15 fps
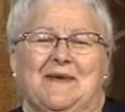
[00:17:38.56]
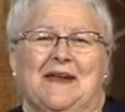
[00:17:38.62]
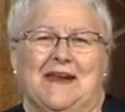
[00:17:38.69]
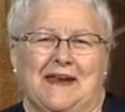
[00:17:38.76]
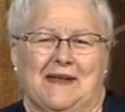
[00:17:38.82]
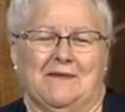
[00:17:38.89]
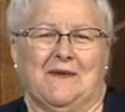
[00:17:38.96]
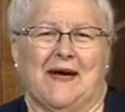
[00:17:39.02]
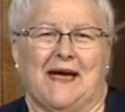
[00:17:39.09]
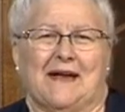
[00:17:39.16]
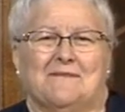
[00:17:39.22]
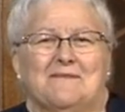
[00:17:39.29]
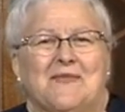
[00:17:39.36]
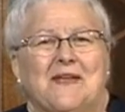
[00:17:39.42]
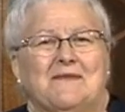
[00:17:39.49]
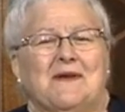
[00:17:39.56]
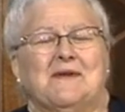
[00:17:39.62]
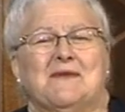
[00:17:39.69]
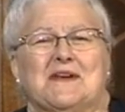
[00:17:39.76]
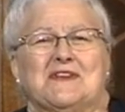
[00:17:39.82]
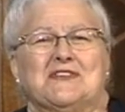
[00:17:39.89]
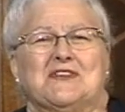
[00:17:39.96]
but anyway, we
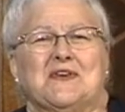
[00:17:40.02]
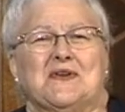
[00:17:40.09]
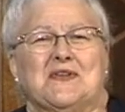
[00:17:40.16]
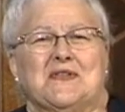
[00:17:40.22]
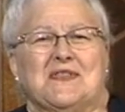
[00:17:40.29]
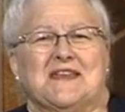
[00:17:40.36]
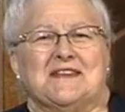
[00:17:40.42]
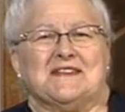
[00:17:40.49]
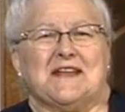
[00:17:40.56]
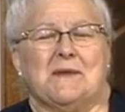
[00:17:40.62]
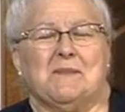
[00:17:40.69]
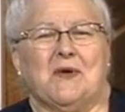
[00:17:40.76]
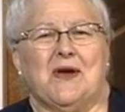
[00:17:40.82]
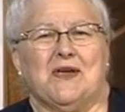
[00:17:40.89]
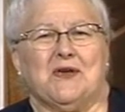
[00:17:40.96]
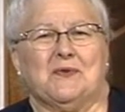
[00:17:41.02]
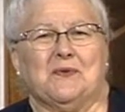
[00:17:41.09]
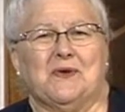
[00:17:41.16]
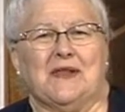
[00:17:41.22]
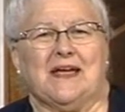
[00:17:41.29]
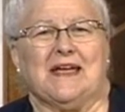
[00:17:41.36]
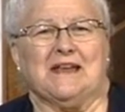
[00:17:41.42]
want to show you this. I pray you
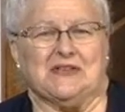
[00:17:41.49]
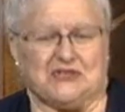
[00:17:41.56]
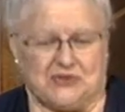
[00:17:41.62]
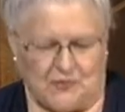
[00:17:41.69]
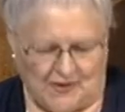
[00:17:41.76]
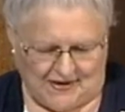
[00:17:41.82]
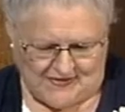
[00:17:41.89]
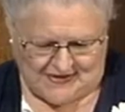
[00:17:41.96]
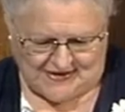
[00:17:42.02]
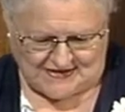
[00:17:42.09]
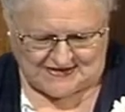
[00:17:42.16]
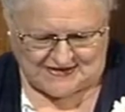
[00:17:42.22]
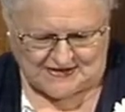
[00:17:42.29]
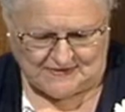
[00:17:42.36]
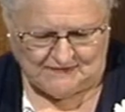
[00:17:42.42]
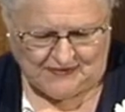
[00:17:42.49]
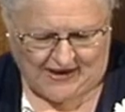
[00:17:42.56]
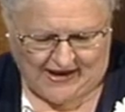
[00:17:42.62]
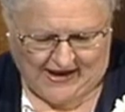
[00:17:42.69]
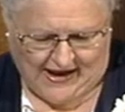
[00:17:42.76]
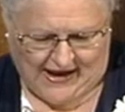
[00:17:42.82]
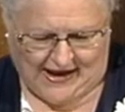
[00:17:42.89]
will enjoy this
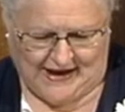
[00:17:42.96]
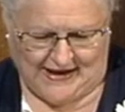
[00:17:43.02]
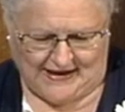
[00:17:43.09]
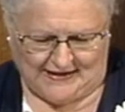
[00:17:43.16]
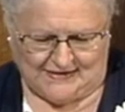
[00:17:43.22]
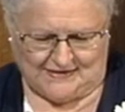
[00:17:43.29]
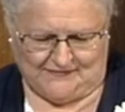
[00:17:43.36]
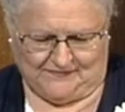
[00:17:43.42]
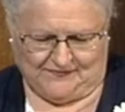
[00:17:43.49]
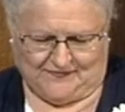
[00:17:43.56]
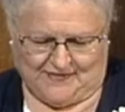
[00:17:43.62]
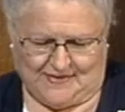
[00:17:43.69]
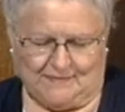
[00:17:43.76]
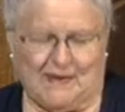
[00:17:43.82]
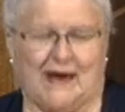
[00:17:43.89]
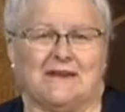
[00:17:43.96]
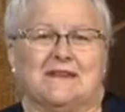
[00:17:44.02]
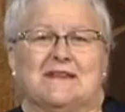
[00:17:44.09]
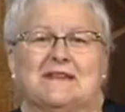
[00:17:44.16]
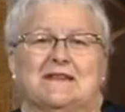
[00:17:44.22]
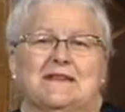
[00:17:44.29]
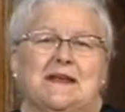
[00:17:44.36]
uh, about
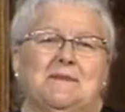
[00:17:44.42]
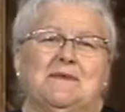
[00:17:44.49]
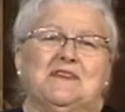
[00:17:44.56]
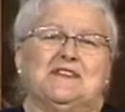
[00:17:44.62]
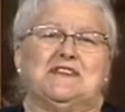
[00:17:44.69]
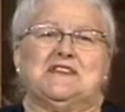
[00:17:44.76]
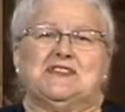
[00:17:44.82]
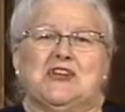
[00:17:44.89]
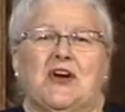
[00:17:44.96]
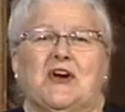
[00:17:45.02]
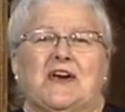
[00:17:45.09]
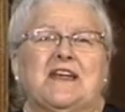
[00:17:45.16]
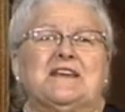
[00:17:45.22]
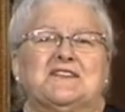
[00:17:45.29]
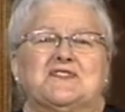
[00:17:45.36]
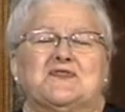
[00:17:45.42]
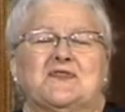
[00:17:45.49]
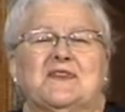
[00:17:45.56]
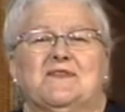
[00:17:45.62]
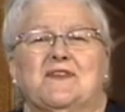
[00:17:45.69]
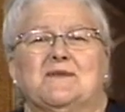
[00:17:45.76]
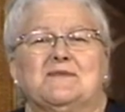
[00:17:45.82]
WTJR
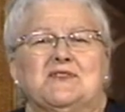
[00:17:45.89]
history from